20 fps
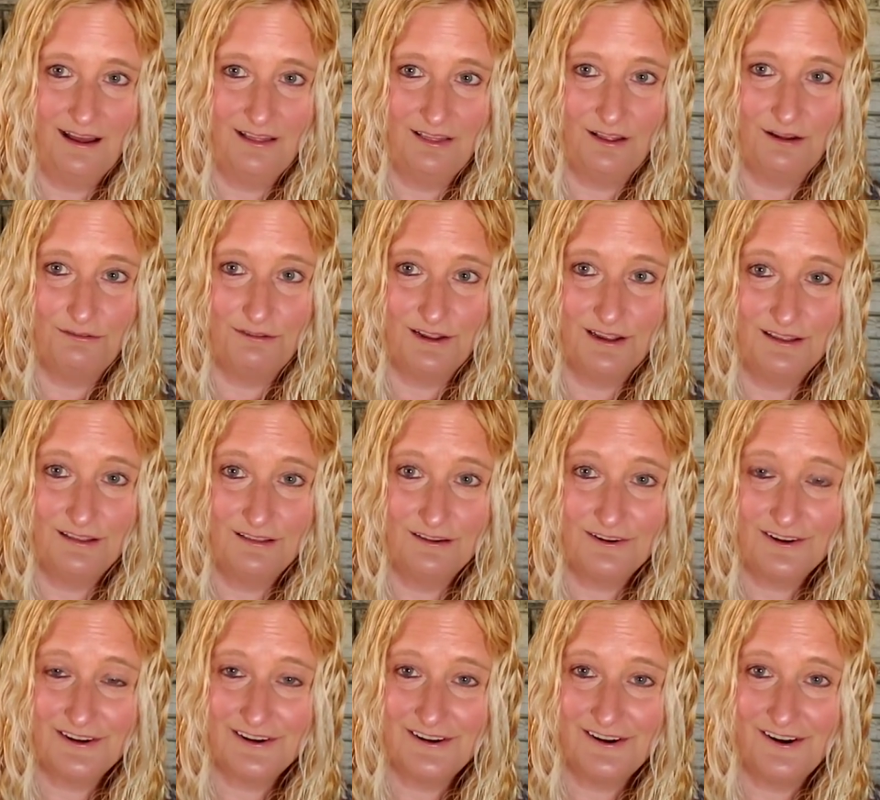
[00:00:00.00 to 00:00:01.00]
I love it.
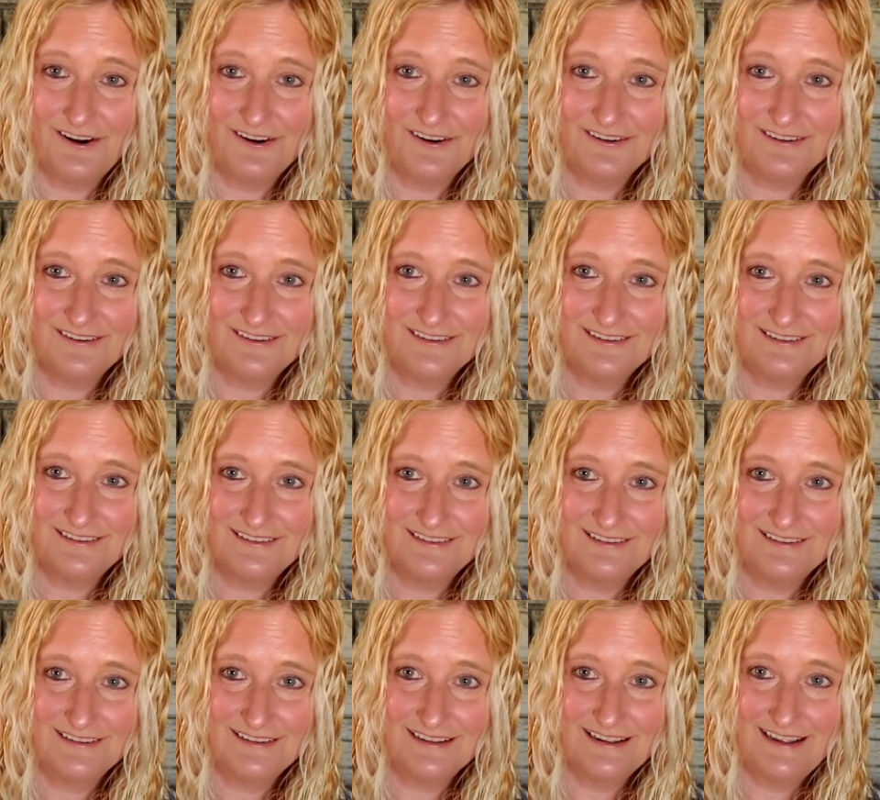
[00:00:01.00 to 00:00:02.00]
Look at her.
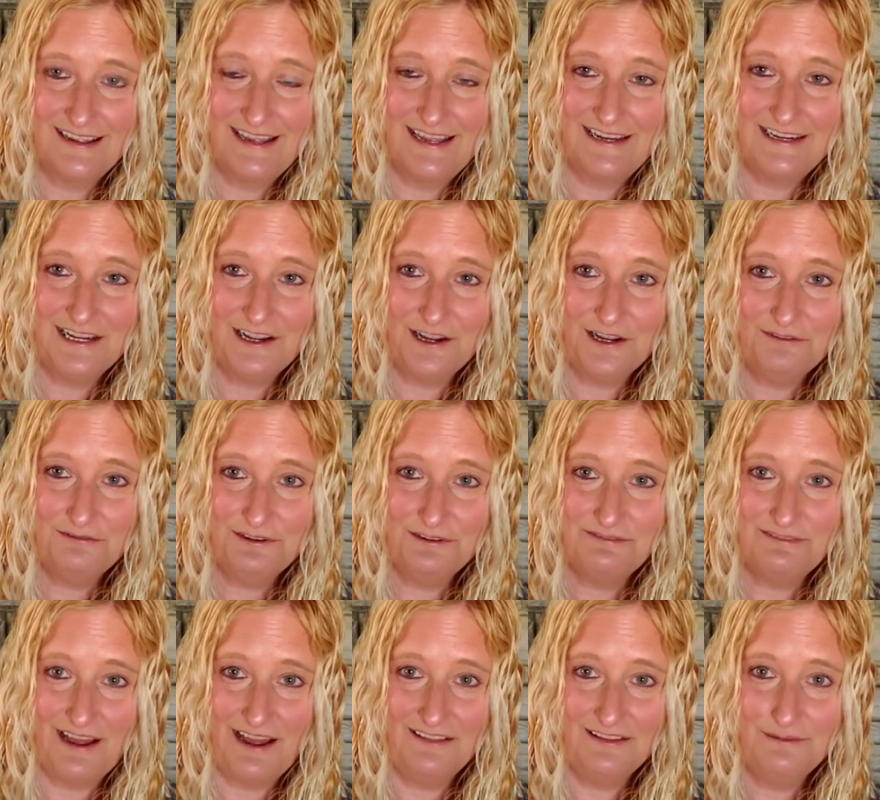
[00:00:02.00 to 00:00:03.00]
Now, if you
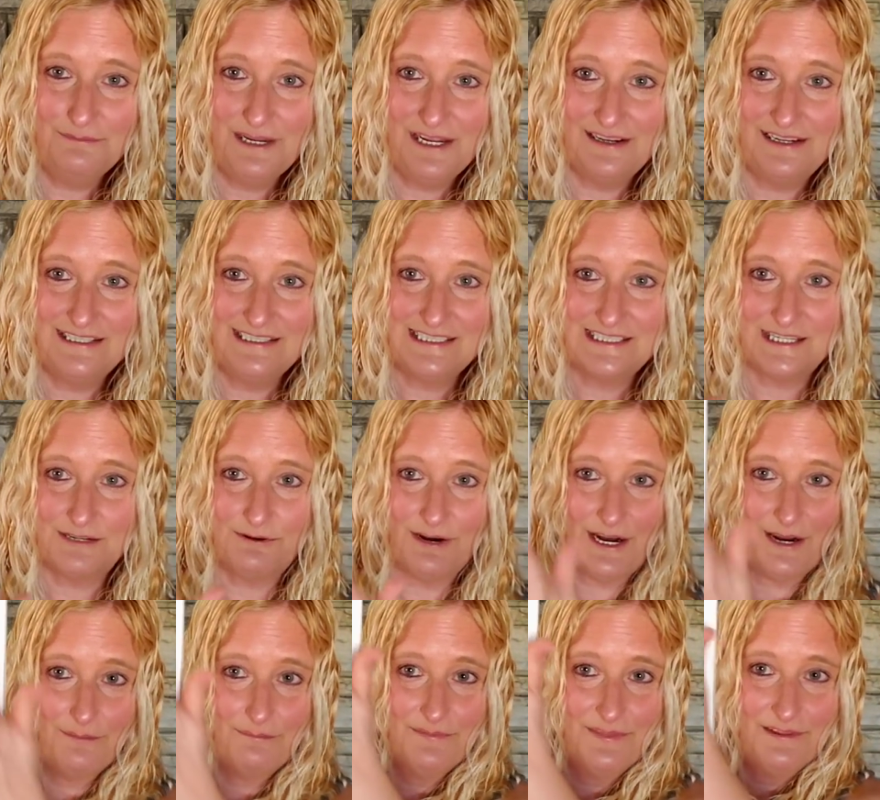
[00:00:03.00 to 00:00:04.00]
follow me on
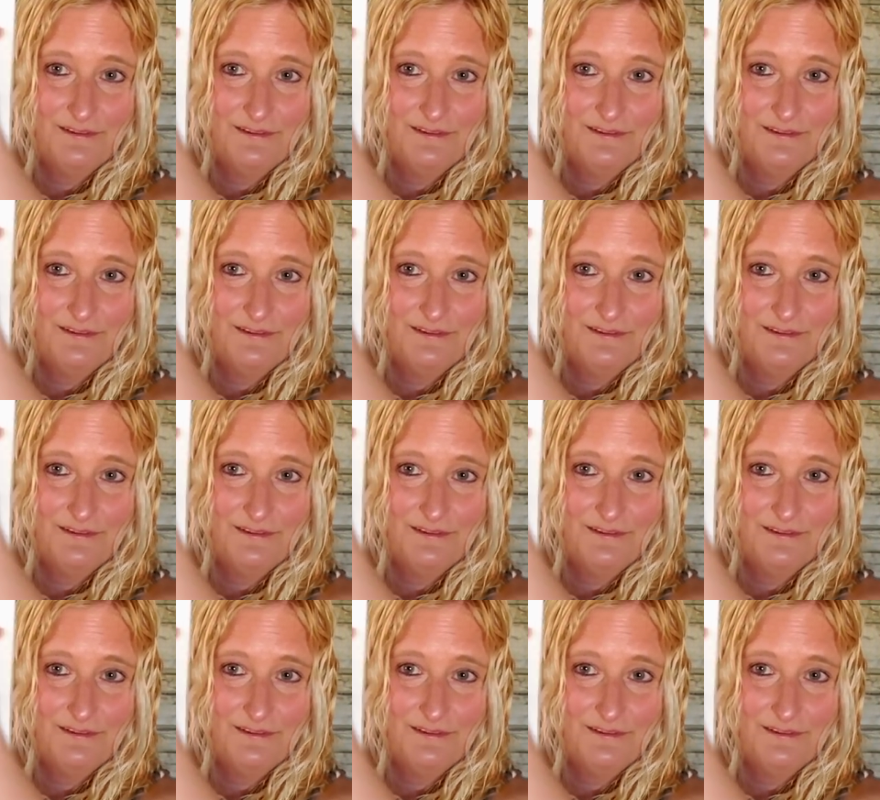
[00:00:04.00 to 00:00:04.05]
Instagram,